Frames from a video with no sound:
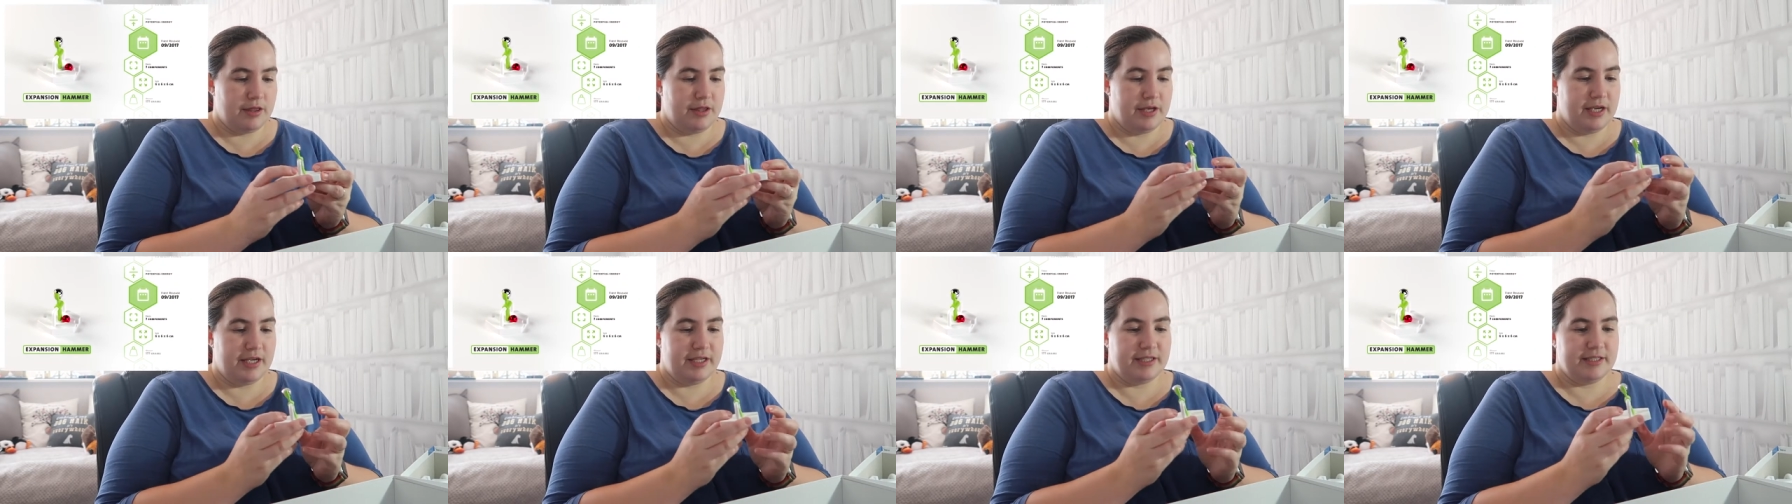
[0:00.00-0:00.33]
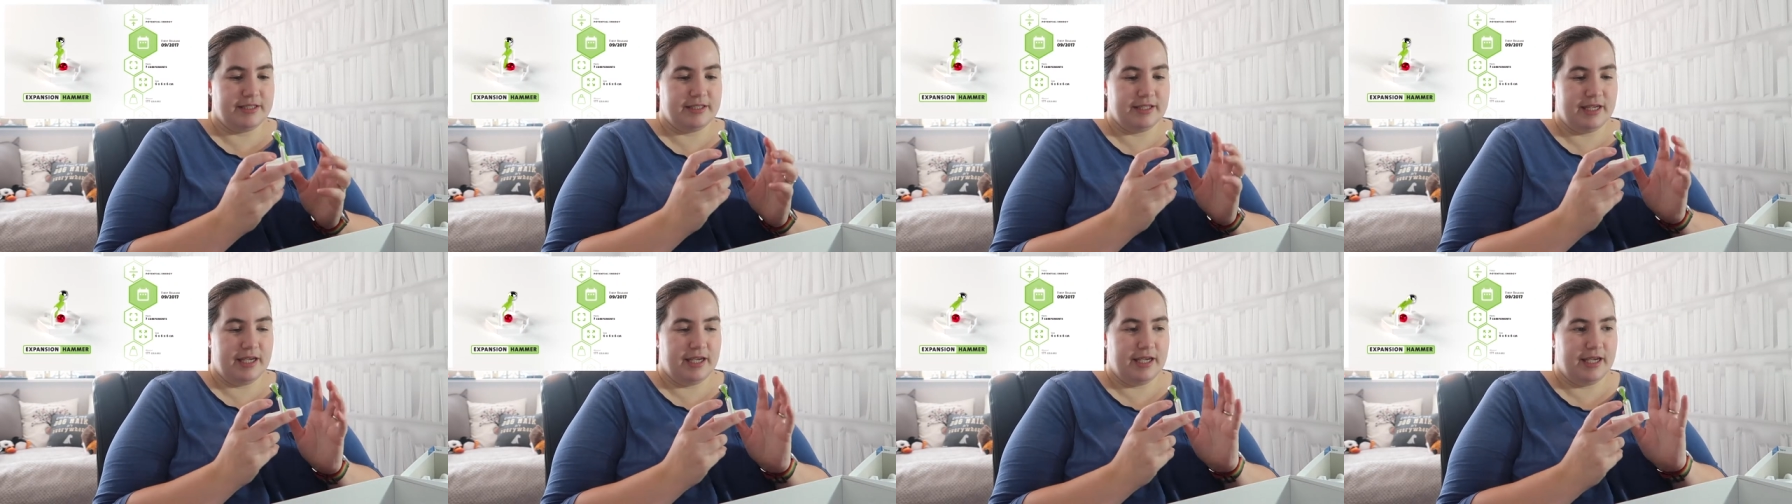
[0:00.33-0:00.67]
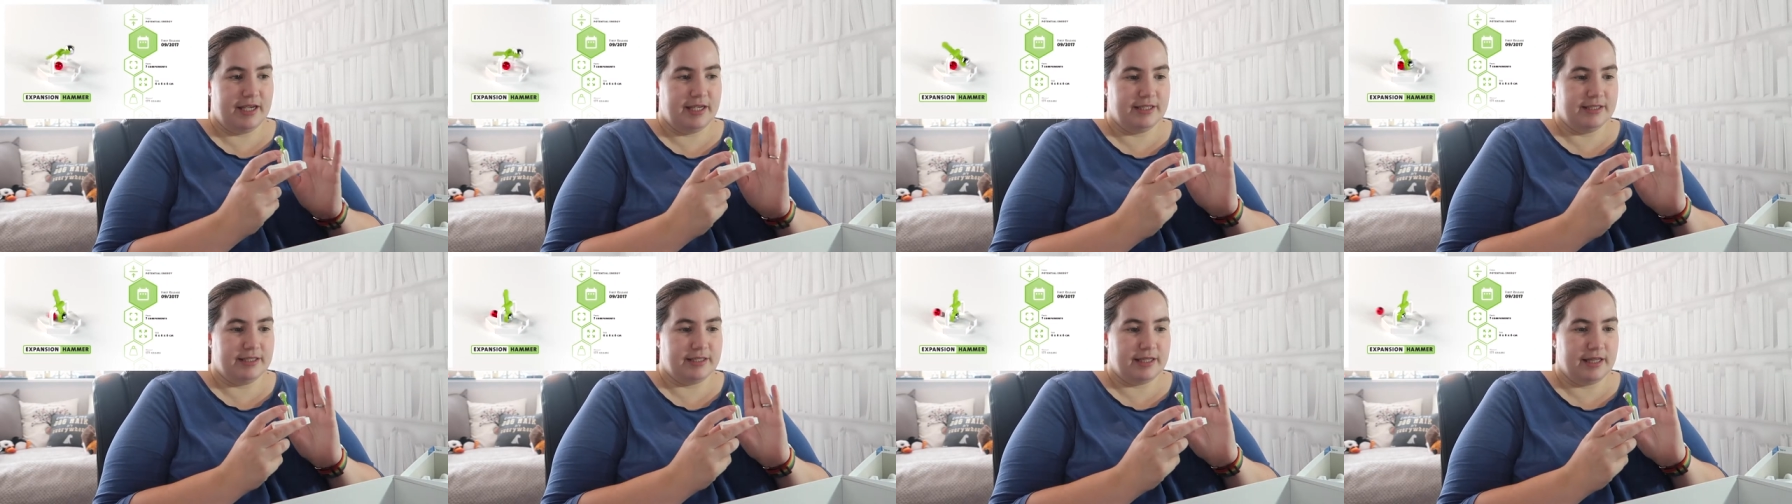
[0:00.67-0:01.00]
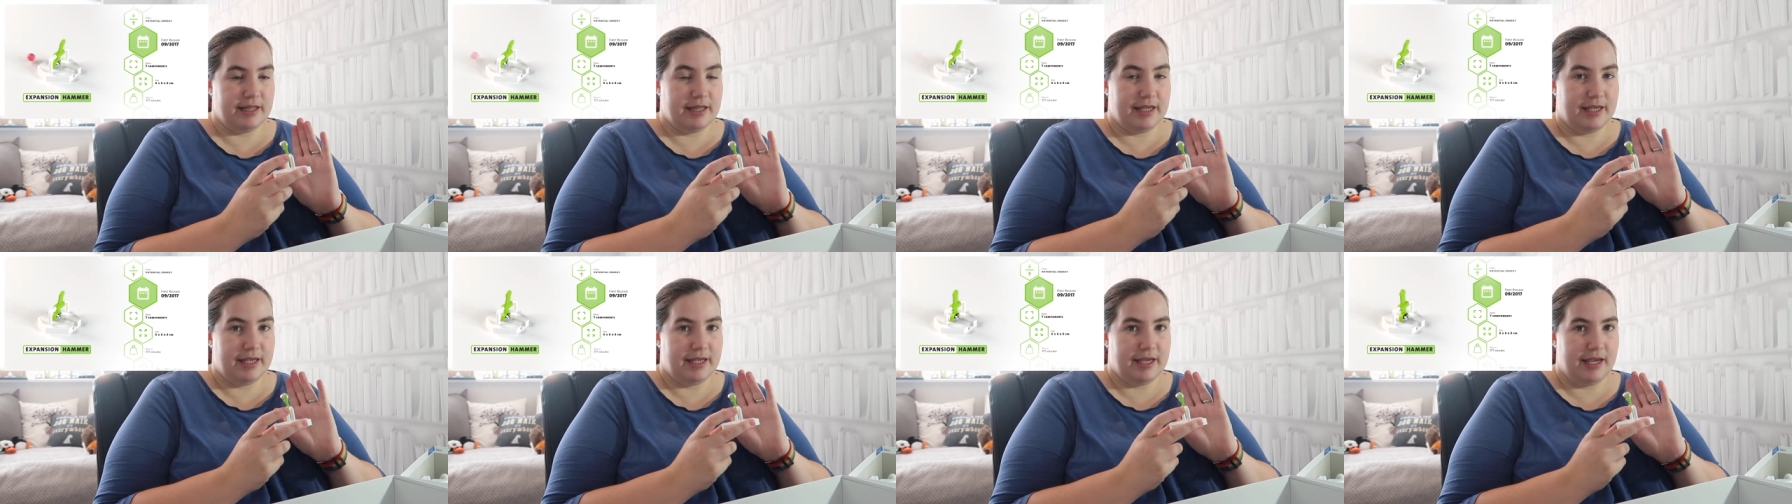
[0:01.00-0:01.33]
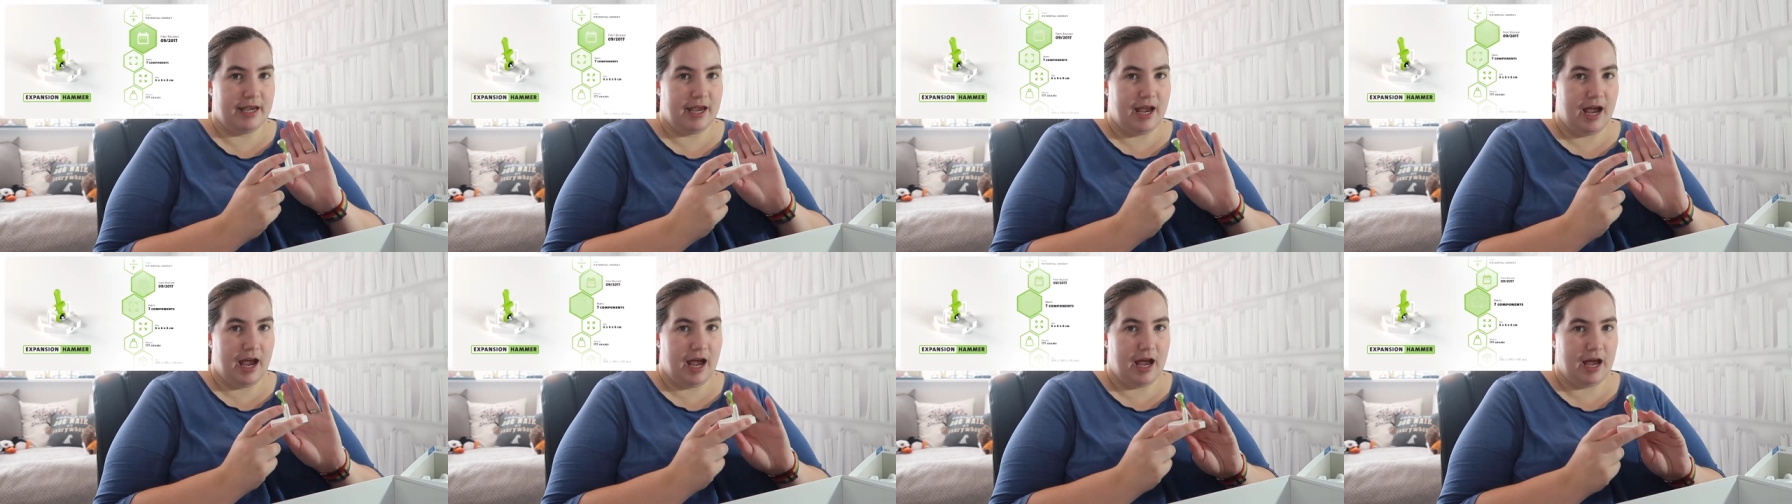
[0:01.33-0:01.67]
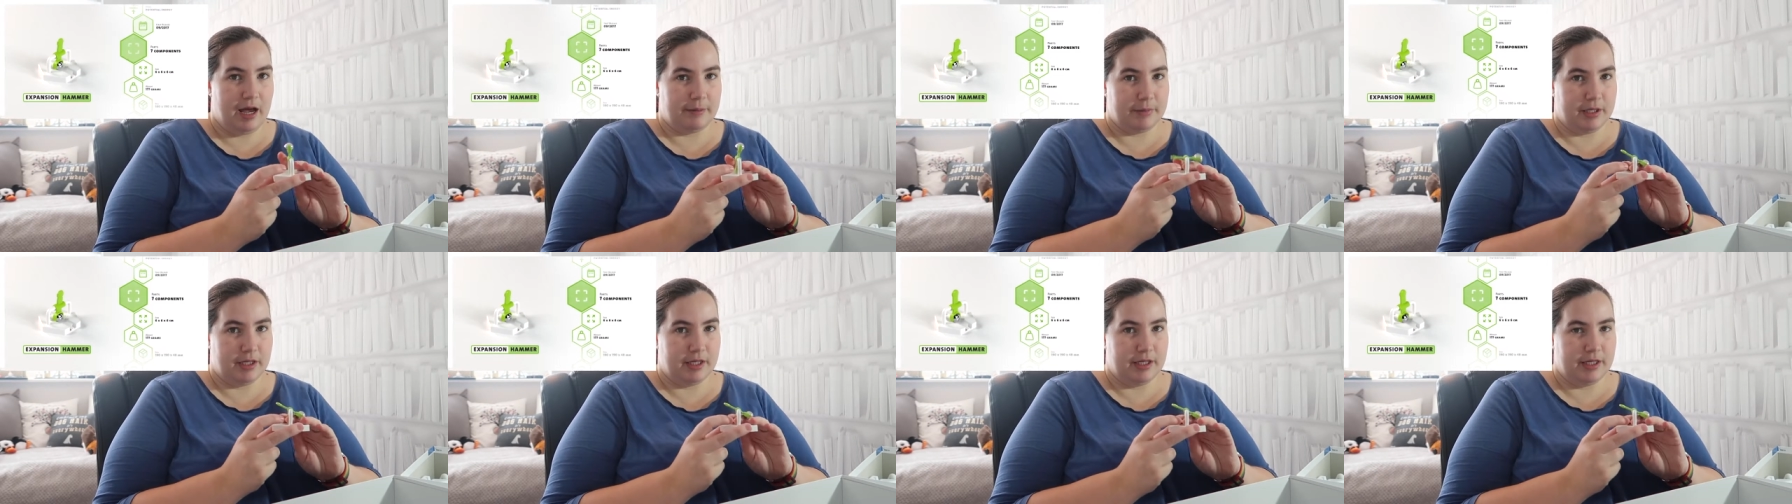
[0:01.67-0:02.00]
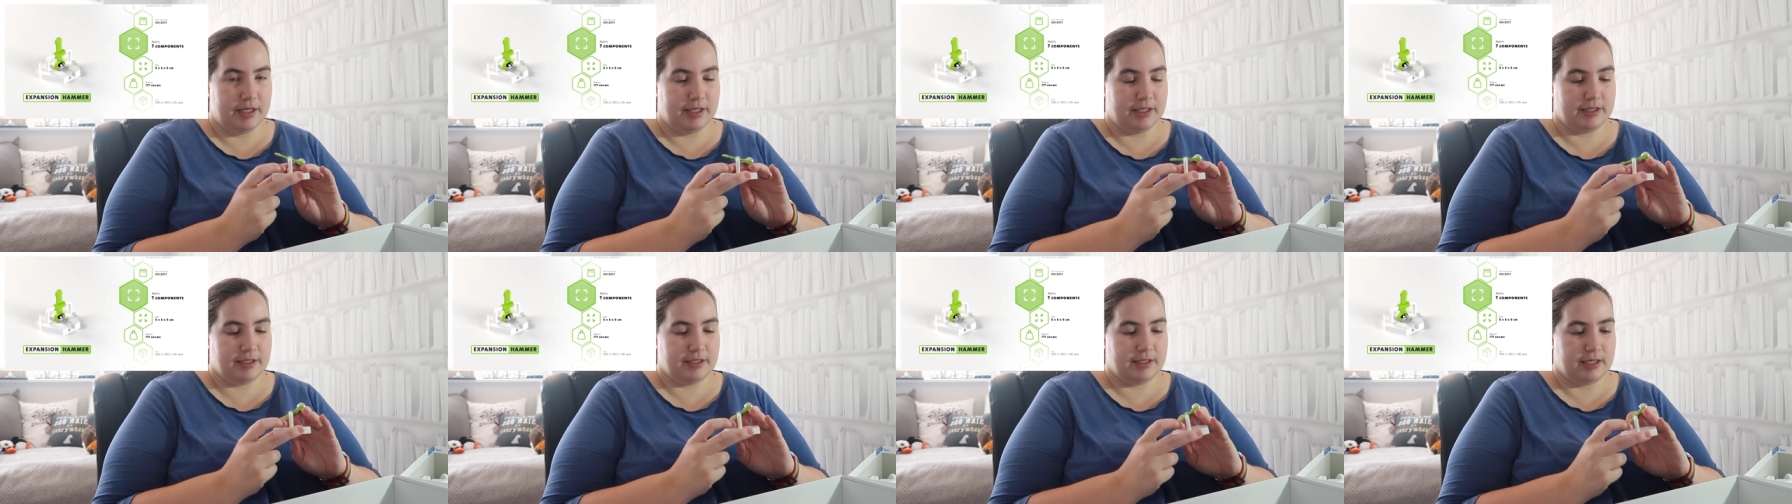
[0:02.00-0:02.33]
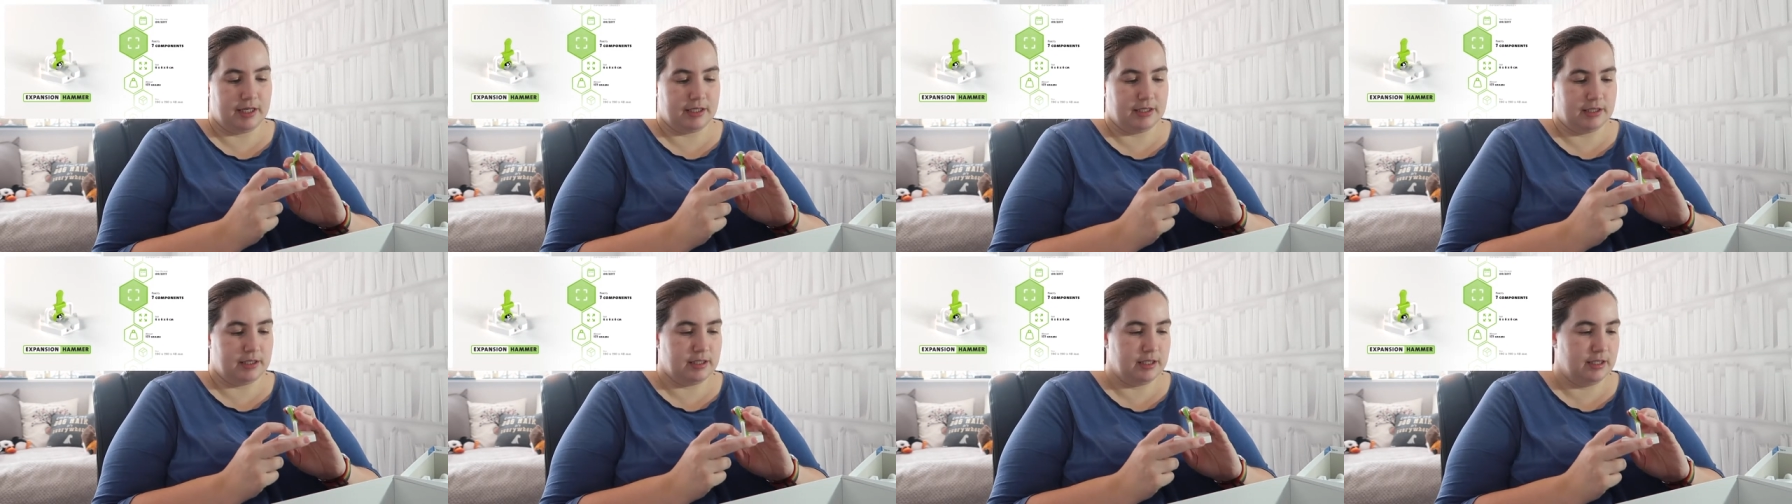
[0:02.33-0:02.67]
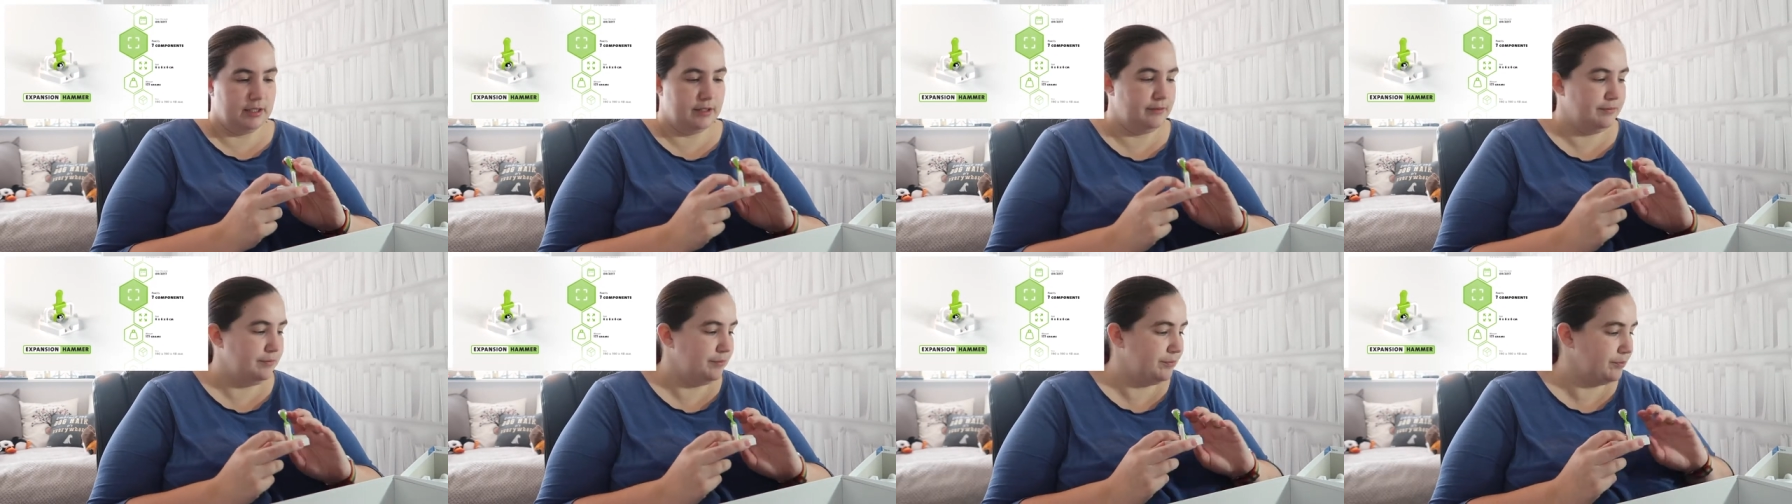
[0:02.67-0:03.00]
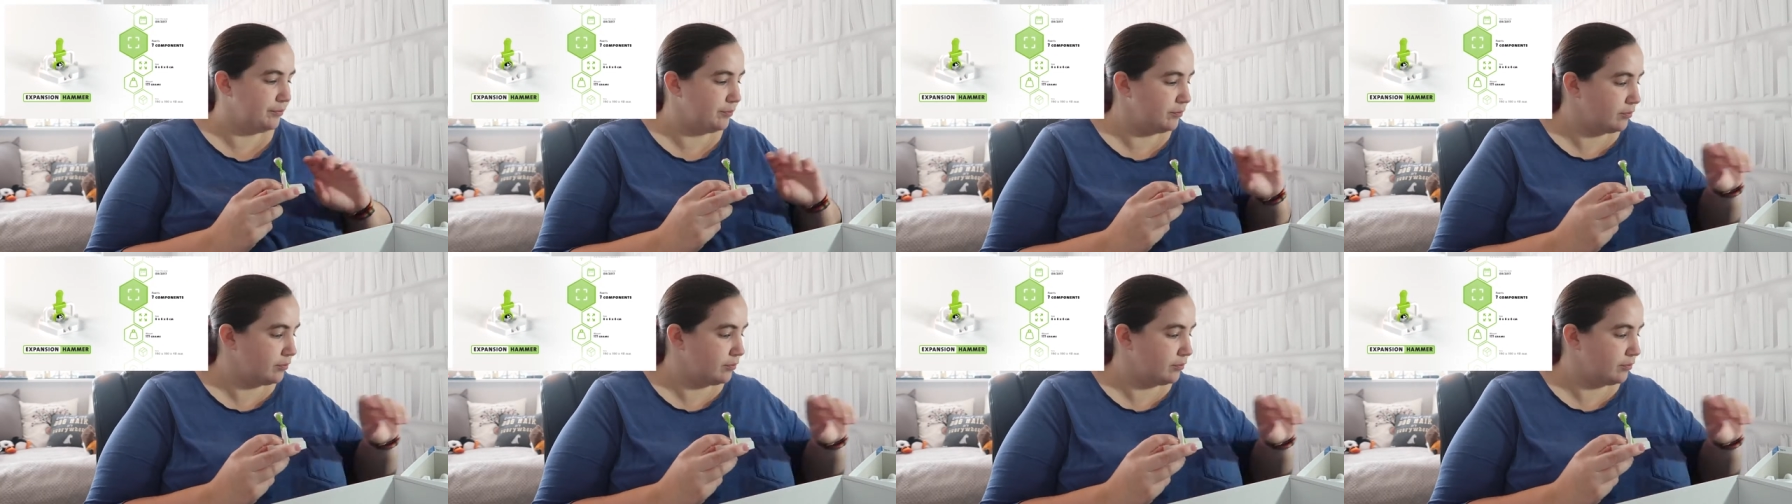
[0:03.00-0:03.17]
this is the hammer extension.